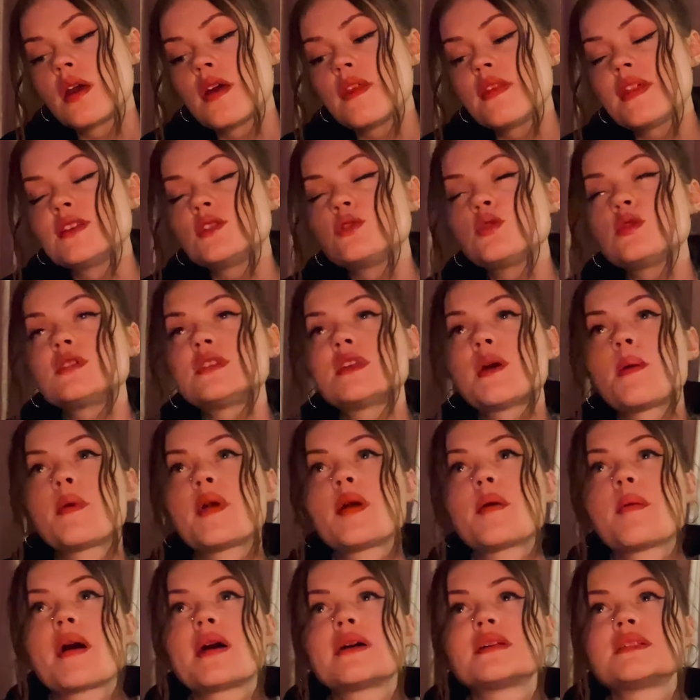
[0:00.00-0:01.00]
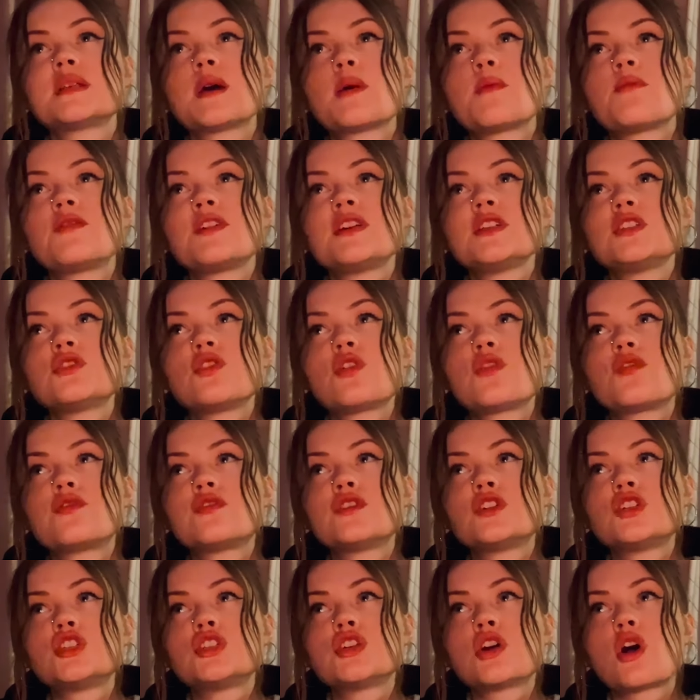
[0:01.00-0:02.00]
There's also something about something's not
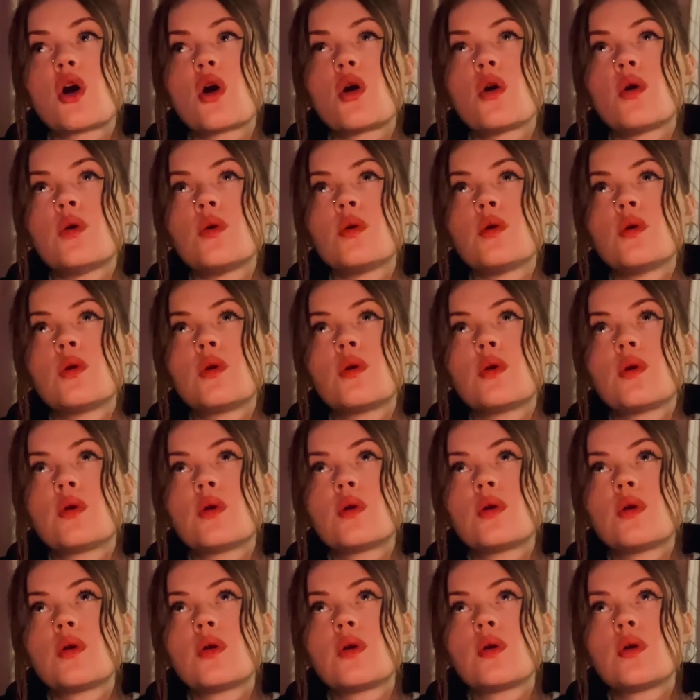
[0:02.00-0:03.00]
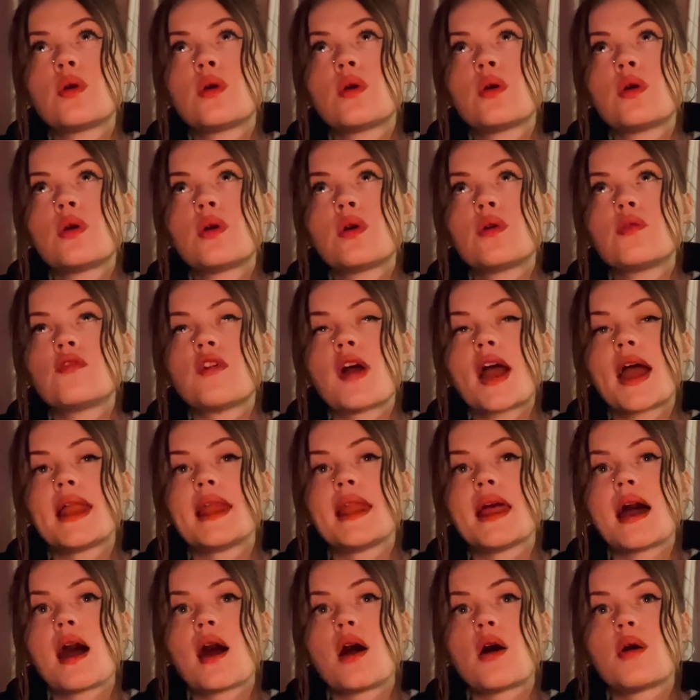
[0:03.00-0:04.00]
for show right
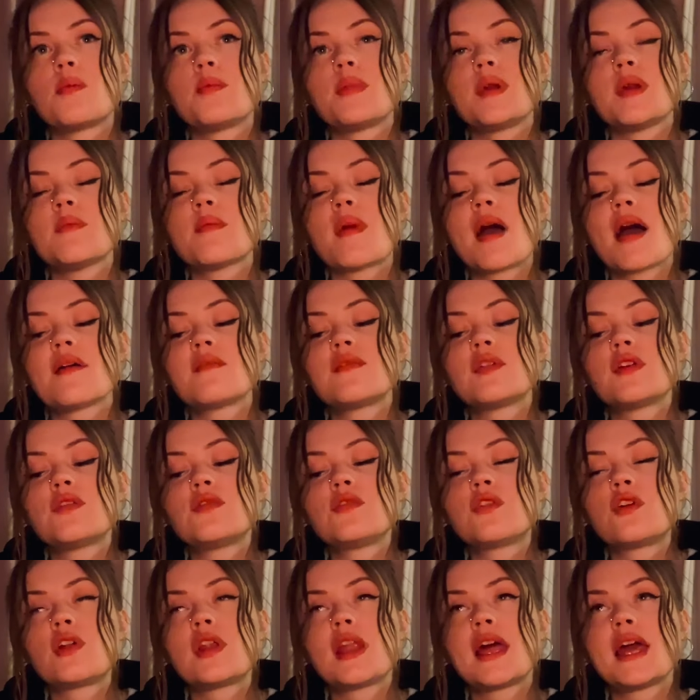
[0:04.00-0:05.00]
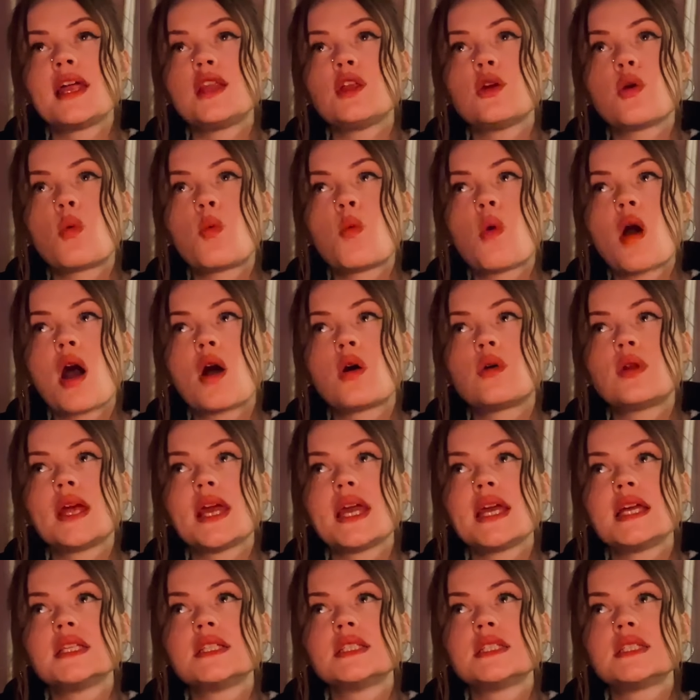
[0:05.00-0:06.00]
now. Be mindful of not letting your wilder
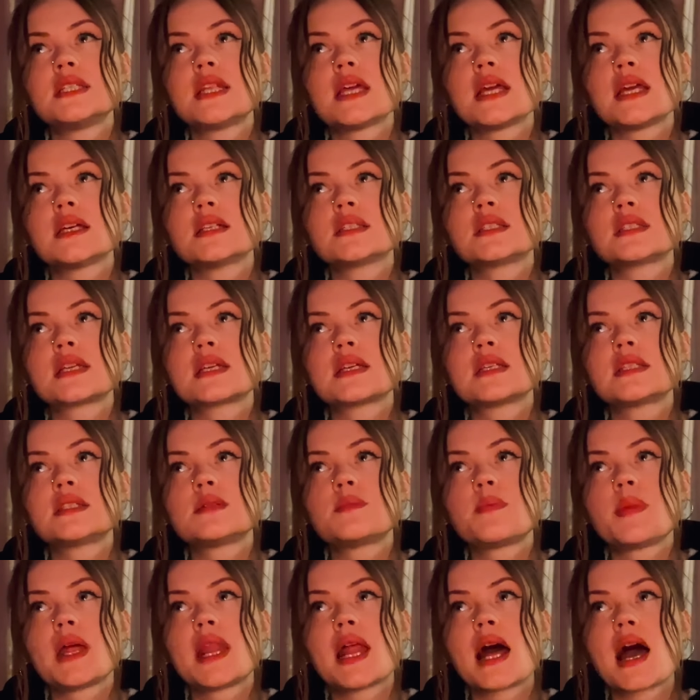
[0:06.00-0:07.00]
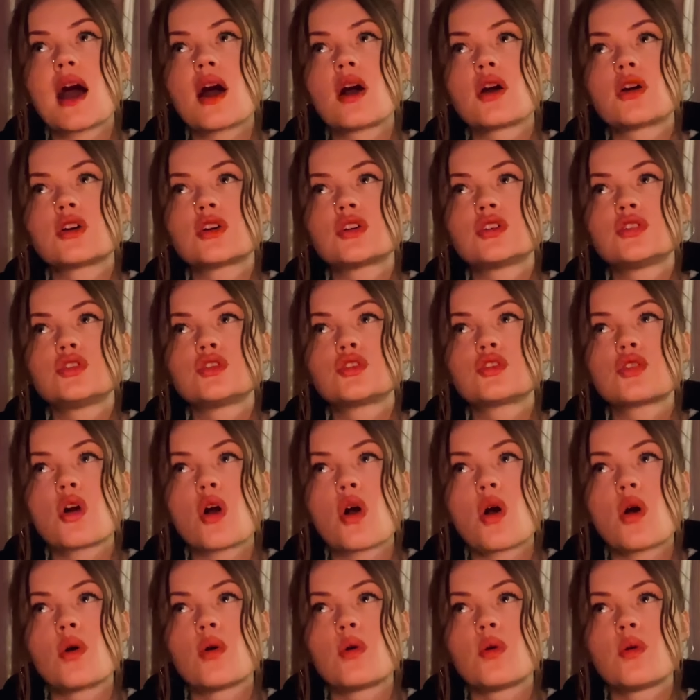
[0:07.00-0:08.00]
instincts spin out of
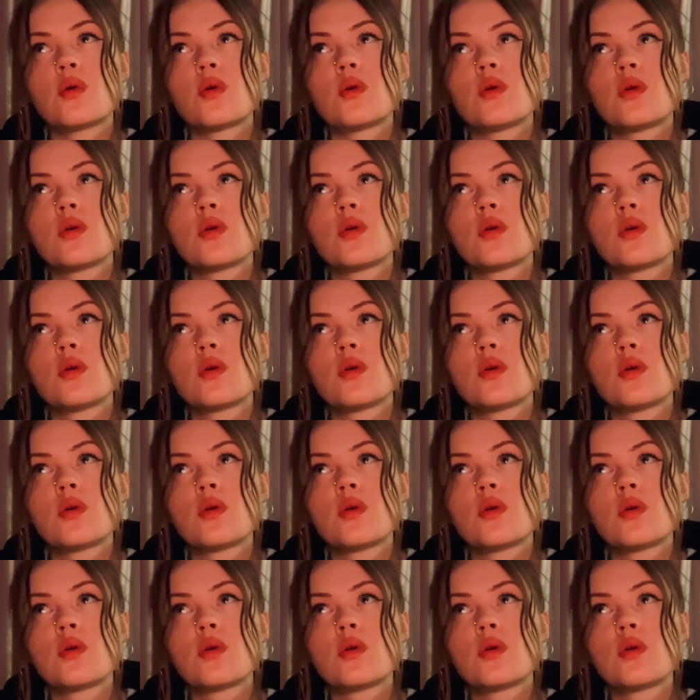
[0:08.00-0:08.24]
control